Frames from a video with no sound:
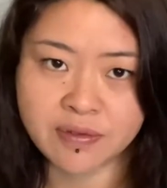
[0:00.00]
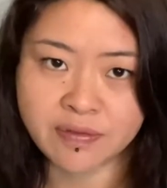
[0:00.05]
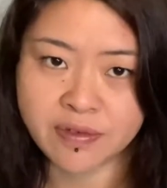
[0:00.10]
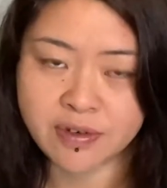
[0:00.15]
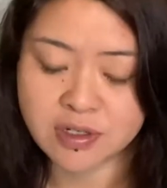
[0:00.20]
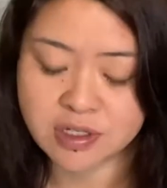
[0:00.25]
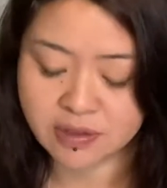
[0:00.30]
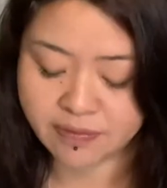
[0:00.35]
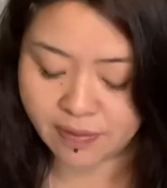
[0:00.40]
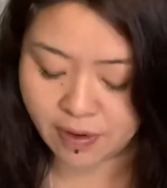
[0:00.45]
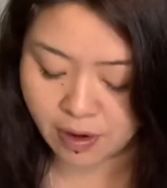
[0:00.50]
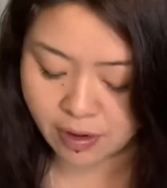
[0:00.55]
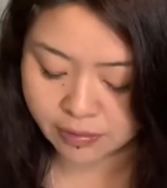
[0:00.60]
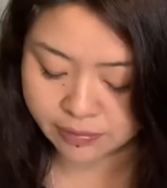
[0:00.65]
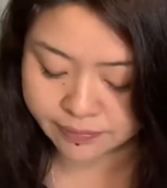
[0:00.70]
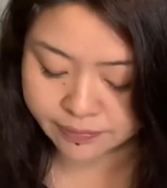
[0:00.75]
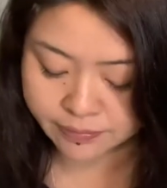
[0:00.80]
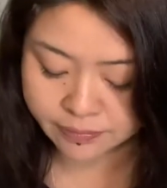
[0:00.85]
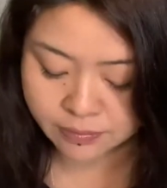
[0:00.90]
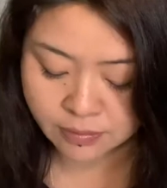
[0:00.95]
First of all,
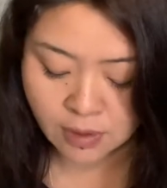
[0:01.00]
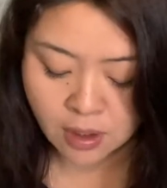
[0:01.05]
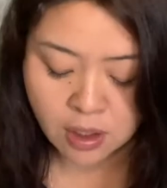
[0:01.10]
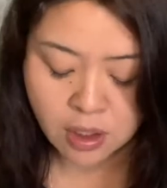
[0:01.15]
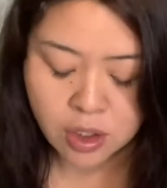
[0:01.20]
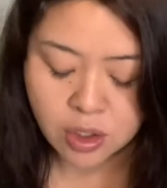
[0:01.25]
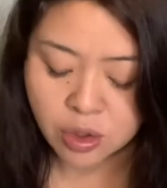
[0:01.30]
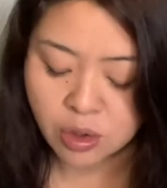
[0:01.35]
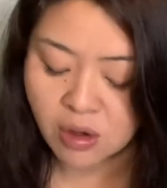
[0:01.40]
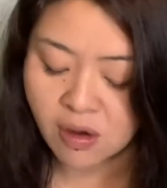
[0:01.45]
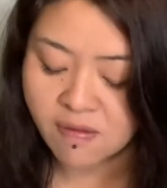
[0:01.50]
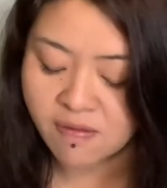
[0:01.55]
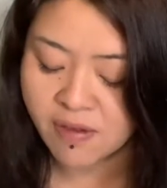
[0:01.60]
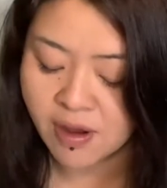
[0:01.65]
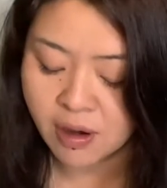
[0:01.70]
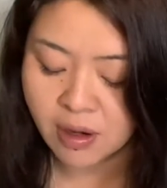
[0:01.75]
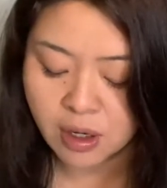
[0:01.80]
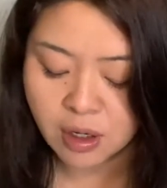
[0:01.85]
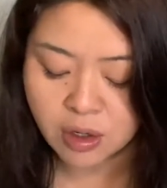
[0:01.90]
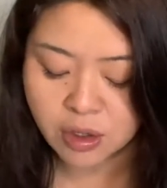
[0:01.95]
you have
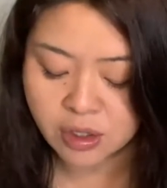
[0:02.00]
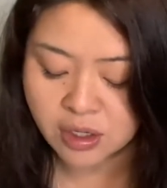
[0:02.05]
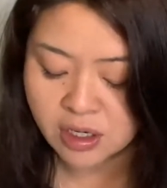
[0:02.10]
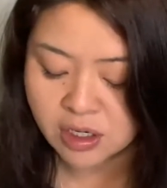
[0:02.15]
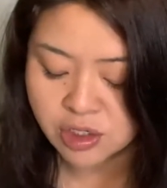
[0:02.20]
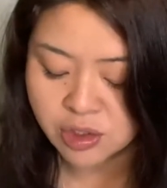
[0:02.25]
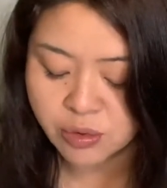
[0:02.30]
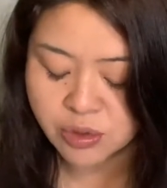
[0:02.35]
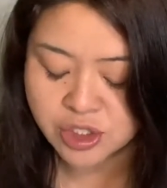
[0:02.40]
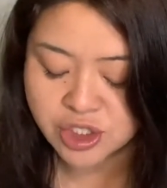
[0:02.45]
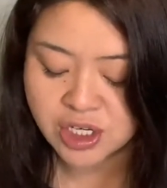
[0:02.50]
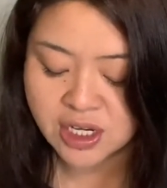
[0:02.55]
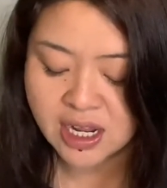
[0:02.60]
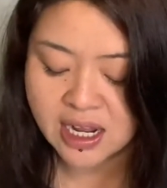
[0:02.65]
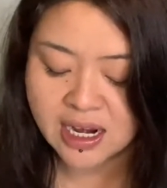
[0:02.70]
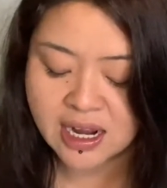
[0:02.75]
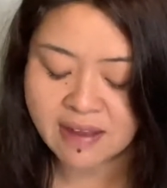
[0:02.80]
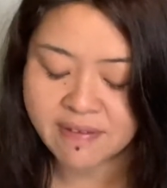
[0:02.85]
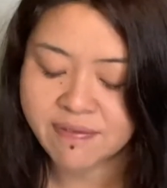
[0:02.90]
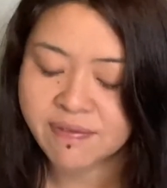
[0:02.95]
very good intuition,
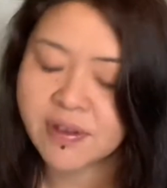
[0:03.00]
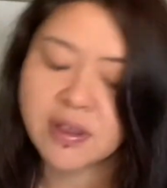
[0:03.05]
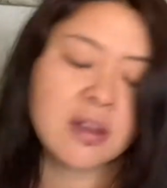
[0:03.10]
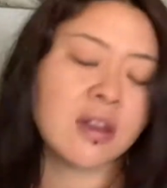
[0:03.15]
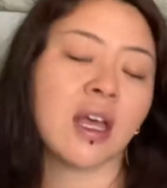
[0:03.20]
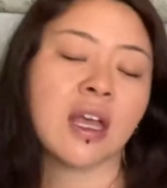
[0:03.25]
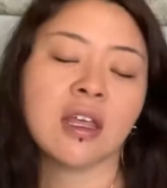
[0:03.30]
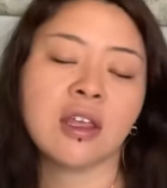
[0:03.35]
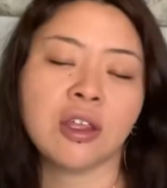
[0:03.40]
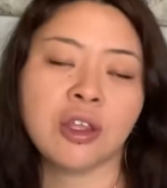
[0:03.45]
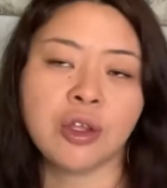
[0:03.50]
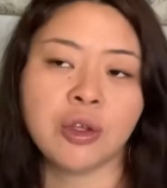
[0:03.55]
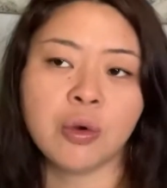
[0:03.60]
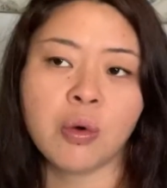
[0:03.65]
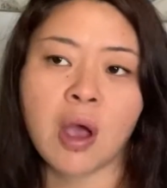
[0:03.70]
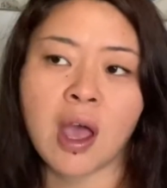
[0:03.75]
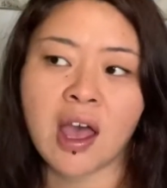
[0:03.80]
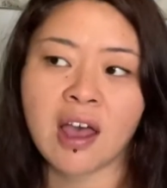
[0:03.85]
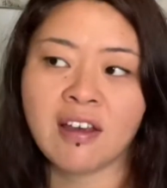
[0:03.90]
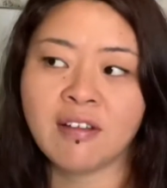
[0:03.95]
and I feel like you
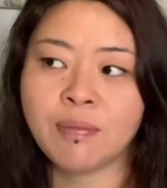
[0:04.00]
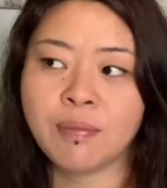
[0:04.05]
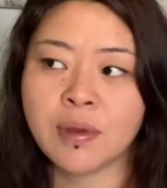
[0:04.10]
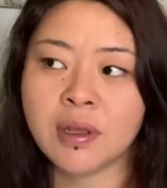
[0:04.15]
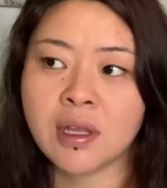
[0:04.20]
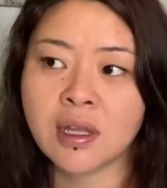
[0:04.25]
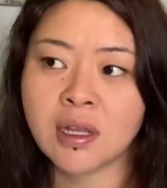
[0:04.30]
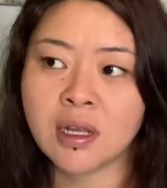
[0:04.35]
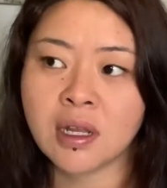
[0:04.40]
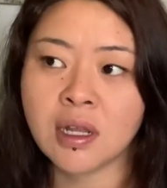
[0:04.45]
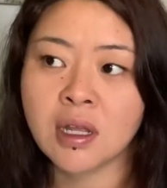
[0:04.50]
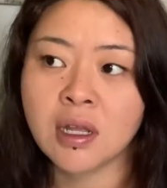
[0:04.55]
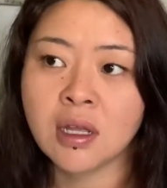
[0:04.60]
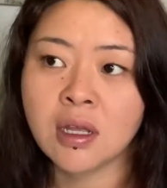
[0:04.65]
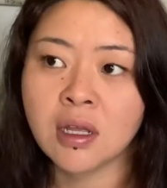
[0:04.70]
have been